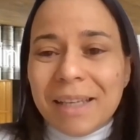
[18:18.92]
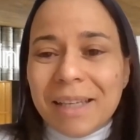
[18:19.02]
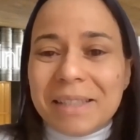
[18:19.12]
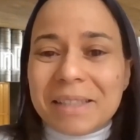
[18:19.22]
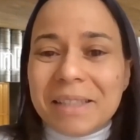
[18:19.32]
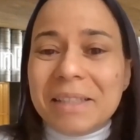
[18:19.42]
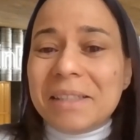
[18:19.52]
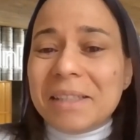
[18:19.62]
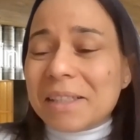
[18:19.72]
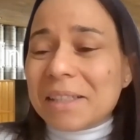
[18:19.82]
it's
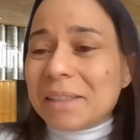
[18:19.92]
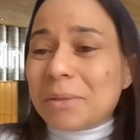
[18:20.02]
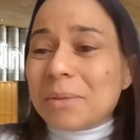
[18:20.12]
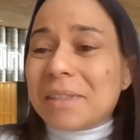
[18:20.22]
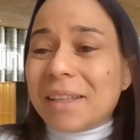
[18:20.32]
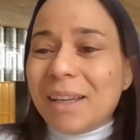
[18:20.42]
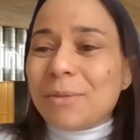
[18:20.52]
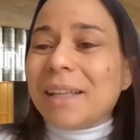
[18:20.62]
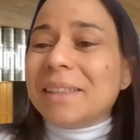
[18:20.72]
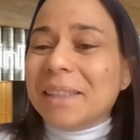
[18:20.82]
easier to say
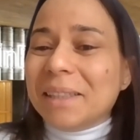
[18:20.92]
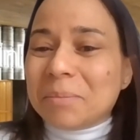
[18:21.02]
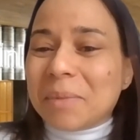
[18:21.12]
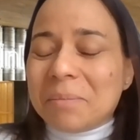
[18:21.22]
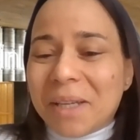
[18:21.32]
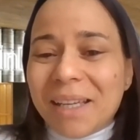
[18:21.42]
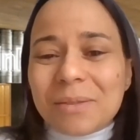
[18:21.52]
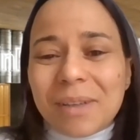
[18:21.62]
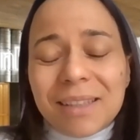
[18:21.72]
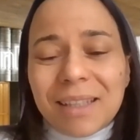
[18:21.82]
rather than
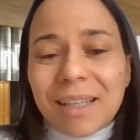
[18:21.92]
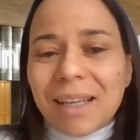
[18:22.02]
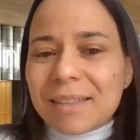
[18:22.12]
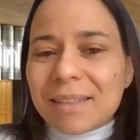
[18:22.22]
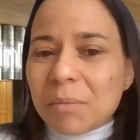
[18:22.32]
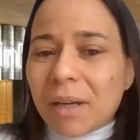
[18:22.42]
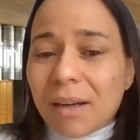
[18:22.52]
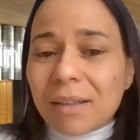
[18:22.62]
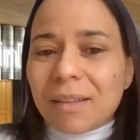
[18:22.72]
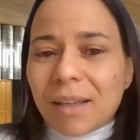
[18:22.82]
implement, right? I had some
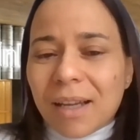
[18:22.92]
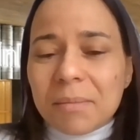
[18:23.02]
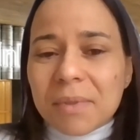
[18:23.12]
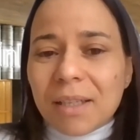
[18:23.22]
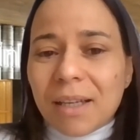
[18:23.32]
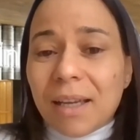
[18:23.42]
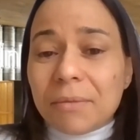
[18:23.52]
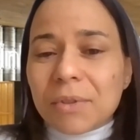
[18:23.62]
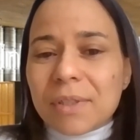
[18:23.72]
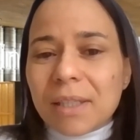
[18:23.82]
hard times. I
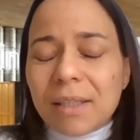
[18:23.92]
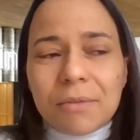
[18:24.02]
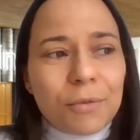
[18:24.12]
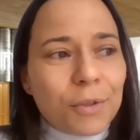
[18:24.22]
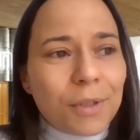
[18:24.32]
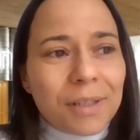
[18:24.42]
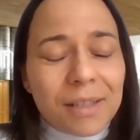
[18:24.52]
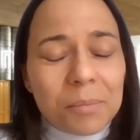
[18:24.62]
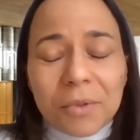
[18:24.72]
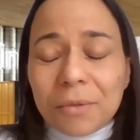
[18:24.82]
have to say, for a
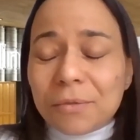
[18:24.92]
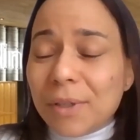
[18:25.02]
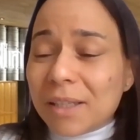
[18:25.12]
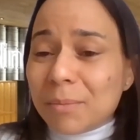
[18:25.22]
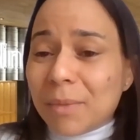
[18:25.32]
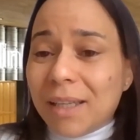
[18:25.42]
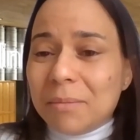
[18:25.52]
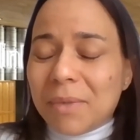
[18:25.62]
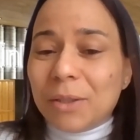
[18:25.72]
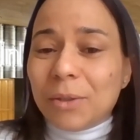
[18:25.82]
couple of weeks,
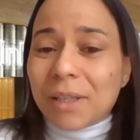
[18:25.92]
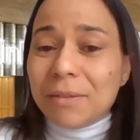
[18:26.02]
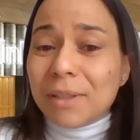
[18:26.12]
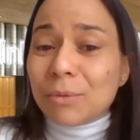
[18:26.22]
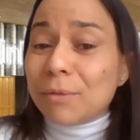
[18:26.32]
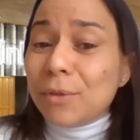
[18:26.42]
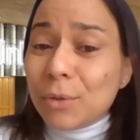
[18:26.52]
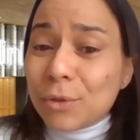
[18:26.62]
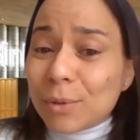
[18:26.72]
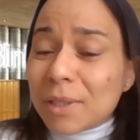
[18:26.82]
my daughter even
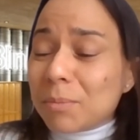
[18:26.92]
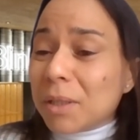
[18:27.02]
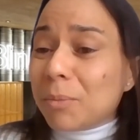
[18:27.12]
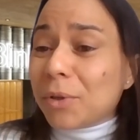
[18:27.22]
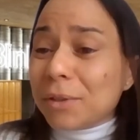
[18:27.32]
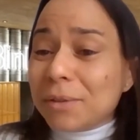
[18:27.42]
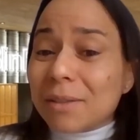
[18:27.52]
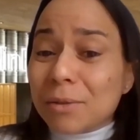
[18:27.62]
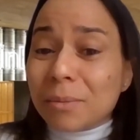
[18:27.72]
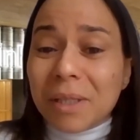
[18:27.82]
refused to speak
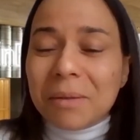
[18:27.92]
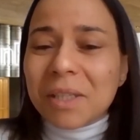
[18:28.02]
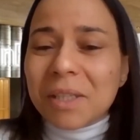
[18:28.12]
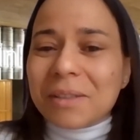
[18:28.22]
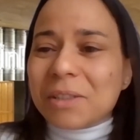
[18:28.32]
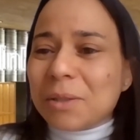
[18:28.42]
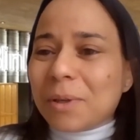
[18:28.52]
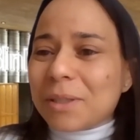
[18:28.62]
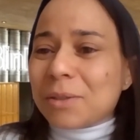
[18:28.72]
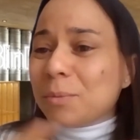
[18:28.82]
Portuguese to me, because she
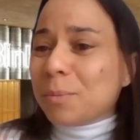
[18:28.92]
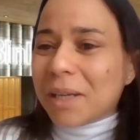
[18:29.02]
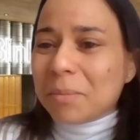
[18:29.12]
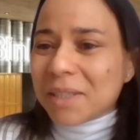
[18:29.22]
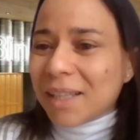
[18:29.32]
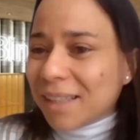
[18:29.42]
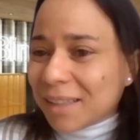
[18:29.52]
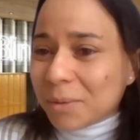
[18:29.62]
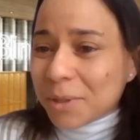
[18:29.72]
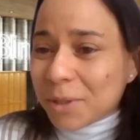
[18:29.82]
was super upset
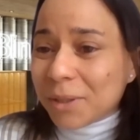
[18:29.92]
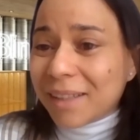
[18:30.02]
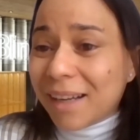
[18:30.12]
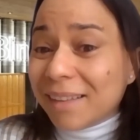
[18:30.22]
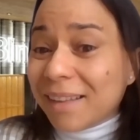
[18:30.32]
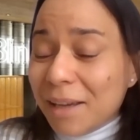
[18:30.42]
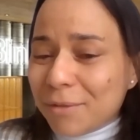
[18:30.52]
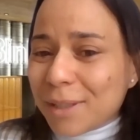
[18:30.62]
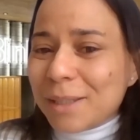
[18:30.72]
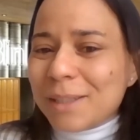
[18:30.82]
that I was not there in the
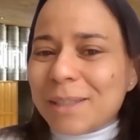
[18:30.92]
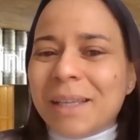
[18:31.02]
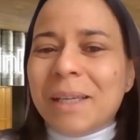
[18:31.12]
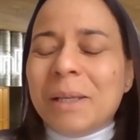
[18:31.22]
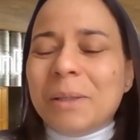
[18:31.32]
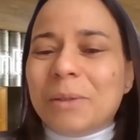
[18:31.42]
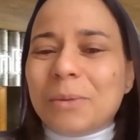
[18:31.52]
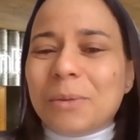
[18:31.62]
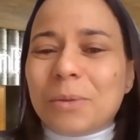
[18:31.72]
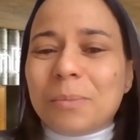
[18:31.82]
evenings
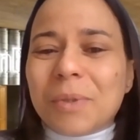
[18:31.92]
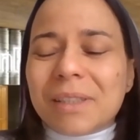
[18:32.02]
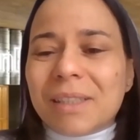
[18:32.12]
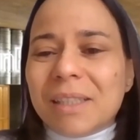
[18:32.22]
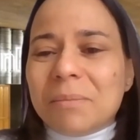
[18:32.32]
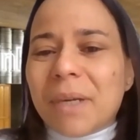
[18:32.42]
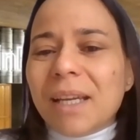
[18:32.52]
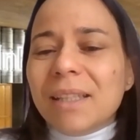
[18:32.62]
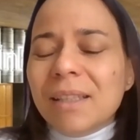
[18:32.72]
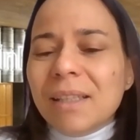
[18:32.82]
to put her in
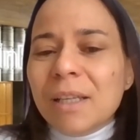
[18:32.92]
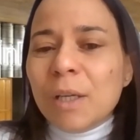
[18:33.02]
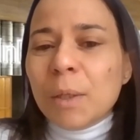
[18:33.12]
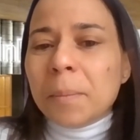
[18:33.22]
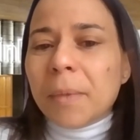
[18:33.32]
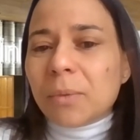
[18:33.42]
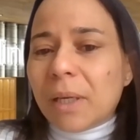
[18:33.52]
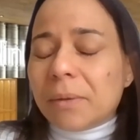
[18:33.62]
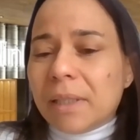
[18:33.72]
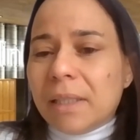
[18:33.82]
bed. But
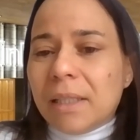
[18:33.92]
well,